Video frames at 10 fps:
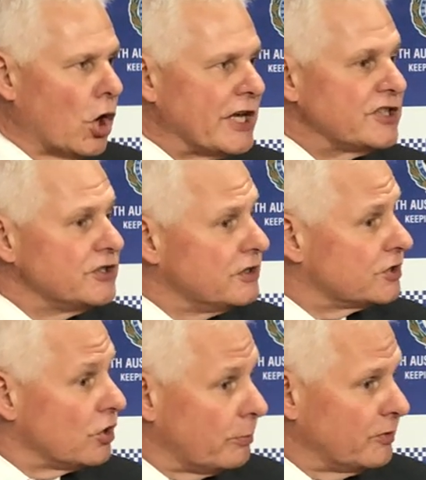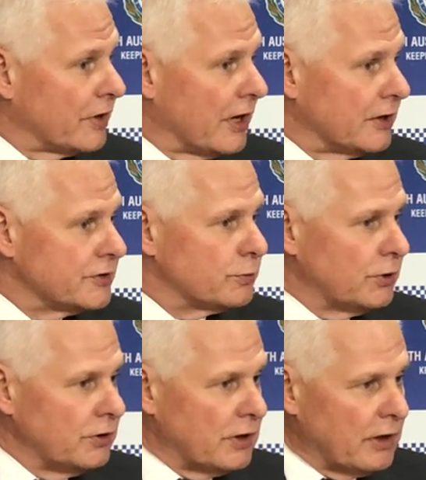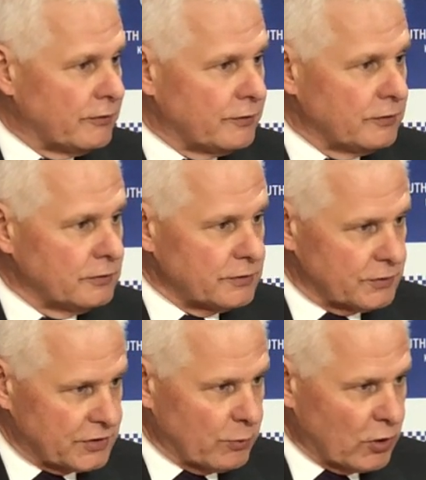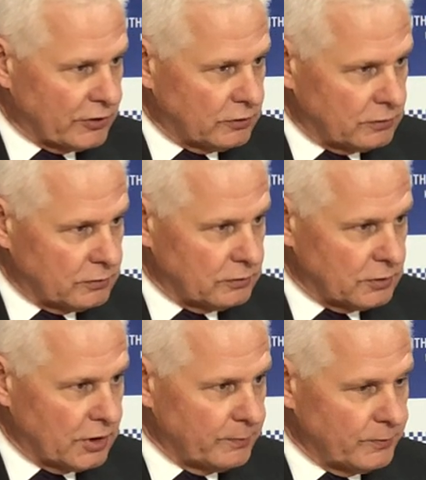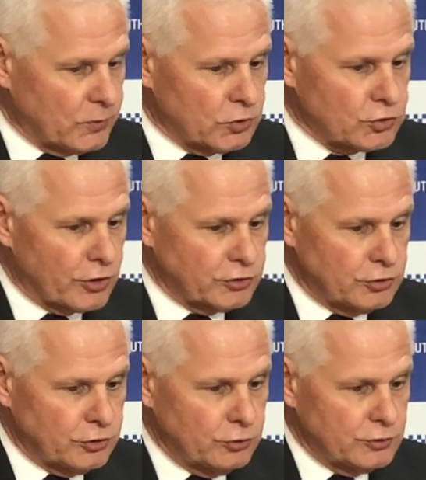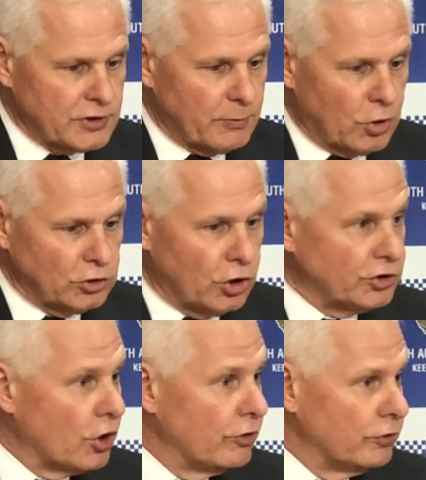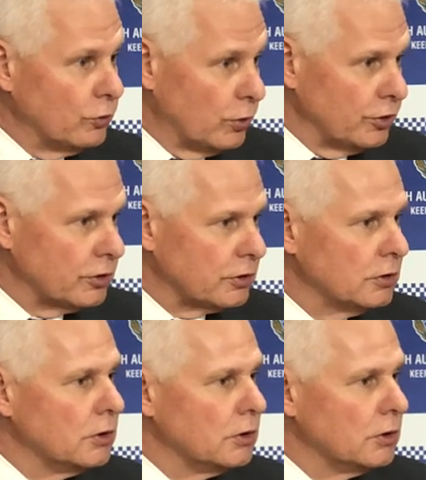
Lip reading: I guess in this type of case, where you have someone trying to do some online covert work